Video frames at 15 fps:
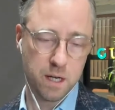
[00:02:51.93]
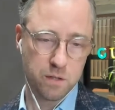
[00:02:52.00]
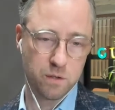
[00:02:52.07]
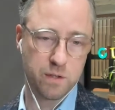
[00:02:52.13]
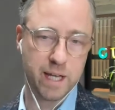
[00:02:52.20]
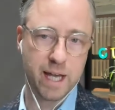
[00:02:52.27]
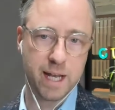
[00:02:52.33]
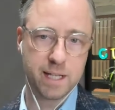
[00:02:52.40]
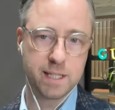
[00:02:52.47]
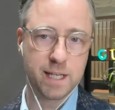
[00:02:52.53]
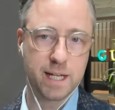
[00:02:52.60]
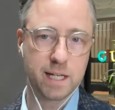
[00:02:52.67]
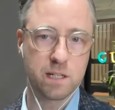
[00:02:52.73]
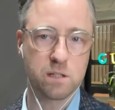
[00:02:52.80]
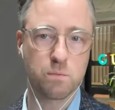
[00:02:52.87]
So that I
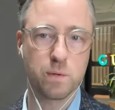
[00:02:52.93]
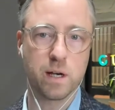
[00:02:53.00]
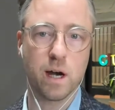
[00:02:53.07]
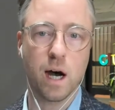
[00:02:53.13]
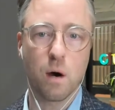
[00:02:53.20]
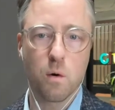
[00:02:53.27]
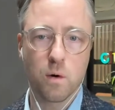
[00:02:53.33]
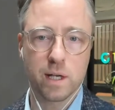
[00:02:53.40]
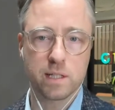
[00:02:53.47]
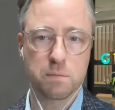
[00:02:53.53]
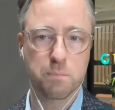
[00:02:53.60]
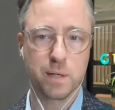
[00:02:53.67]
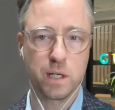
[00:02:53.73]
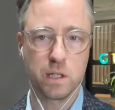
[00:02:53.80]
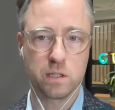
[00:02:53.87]
think is where our
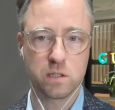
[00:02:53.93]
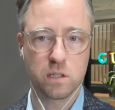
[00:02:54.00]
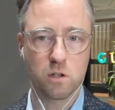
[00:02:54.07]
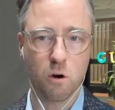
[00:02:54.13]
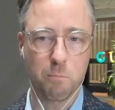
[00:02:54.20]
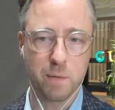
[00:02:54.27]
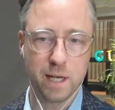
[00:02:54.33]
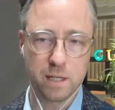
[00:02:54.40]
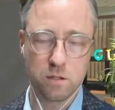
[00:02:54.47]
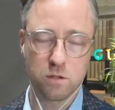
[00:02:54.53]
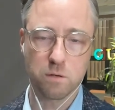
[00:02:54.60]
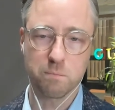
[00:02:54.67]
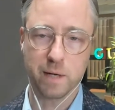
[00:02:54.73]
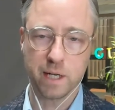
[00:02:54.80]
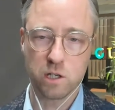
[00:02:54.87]
experience come in
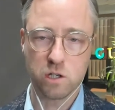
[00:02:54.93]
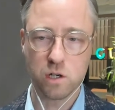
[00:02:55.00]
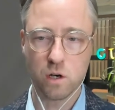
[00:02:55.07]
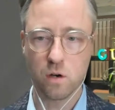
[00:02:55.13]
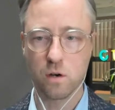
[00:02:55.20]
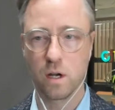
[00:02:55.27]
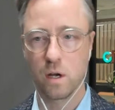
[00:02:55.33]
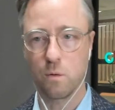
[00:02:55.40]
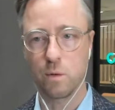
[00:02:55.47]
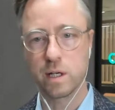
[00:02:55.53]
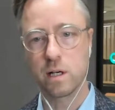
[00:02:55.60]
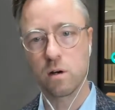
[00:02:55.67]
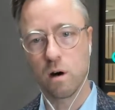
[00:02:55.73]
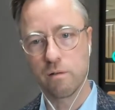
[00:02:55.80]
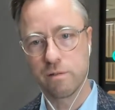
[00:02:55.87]
to make sure
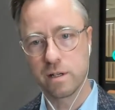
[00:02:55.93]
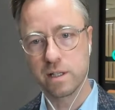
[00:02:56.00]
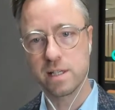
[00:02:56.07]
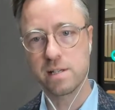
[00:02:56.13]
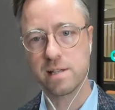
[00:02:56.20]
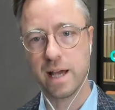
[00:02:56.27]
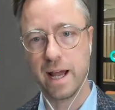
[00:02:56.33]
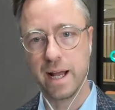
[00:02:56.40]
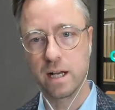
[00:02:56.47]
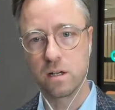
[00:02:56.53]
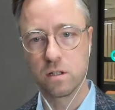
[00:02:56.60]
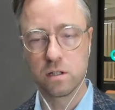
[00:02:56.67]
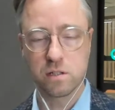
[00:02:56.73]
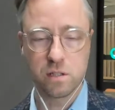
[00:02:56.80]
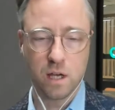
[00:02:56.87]
we cover these
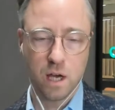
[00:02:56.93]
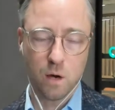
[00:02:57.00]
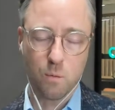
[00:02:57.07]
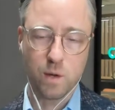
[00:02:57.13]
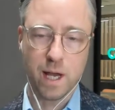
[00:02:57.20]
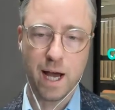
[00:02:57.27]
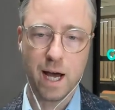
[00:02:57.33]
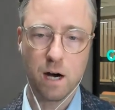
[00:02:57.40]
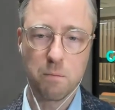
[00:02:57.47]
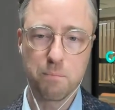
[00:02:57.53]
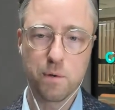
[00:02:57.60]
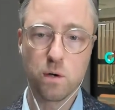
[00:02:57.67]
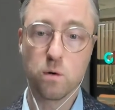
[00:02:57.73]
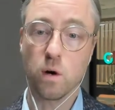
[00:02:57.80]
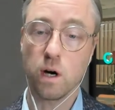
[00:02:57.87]
angles, we
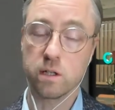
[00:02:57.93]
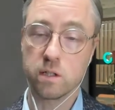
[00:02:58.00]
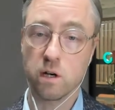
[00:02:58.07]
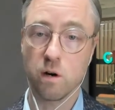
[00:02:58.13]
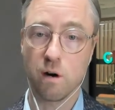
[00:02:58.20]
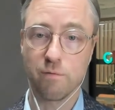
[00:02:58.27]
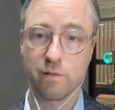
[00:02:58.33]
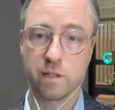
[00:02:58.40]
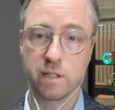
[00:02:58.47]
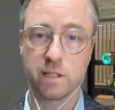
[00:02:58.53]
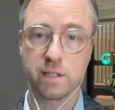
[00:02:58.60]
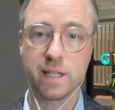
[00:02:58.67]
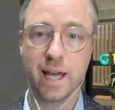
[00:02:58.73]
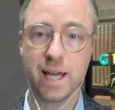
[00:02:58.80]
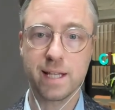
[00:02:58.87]
help you uncover the
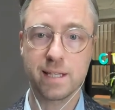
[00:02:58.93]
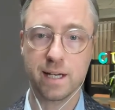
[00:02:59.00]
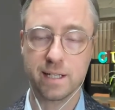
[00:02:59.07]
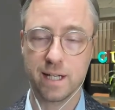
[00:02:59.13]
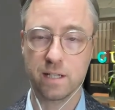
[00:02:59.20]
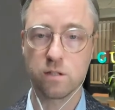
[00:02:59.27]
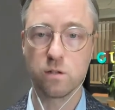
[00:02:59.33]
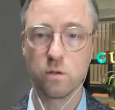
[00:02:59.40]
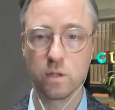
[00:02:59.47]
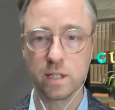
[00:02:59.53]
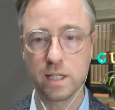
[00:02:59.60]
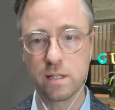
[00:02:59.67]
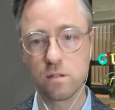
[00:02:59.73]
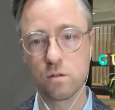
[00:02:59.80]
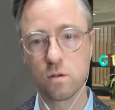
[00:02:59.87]
data that you
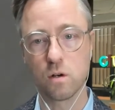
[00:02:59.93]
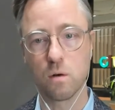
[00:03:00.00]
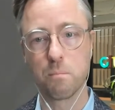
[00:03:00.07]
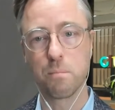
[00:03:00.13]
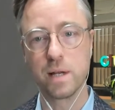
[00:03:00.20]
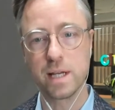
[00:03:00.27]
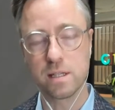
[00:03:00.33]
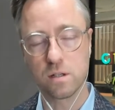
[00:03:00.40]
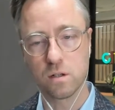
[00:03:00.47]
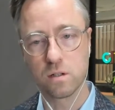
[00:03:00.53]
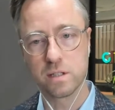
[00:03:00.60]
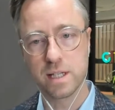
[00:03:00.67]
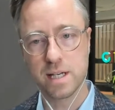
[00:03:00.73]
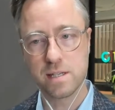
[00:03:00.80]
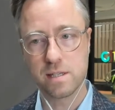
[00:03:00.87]
need to complete
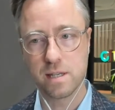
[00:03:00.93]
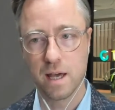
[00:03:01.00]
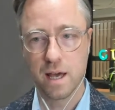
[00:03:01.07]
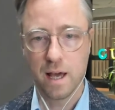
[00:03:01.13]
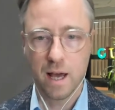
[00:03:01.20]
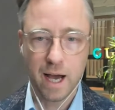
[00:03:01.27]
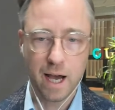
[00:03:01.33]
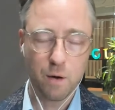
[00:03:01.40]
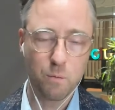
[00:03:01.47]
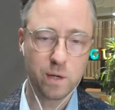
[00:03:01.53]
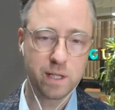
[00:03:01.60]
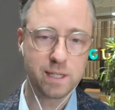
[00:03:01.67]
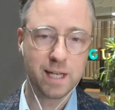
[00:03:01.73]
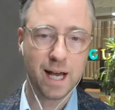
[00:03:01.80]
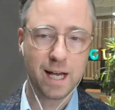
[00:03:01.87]
all this, and
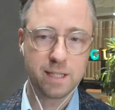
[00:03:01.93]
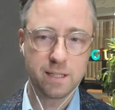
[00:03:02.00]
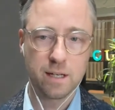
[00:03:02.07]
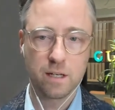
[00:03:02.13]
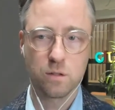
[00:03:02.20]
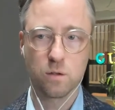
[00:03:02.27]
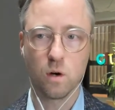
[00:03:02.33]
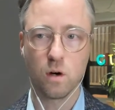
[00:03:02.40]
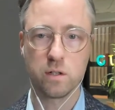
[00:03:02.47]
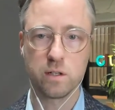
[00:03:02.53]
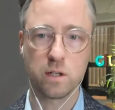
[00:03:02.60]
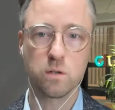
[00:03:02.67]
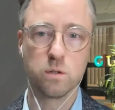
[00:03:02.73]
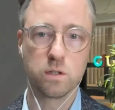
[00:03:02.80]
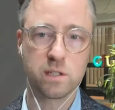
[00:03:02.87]
with that, you're
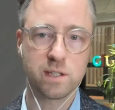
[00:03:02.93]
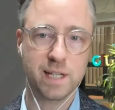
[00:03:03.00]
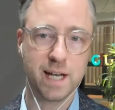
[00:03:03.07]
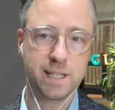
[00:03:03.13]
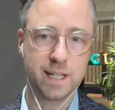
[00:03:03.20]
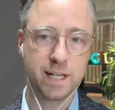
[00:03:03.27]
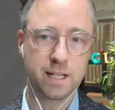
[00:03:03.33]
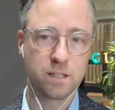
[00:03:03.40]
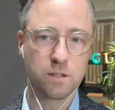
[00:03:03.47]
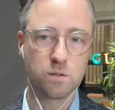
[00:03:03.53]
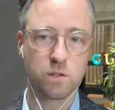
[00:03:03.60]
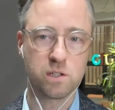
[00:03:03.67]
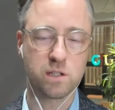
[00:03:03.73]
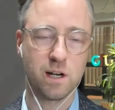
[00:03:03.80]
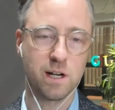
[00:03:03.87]
on a good setting
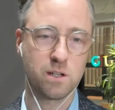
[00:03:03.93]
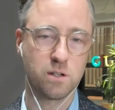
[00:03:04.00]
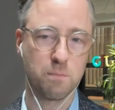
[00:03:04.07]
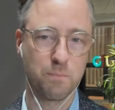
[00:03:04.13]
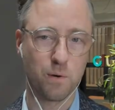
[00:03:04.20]
to start your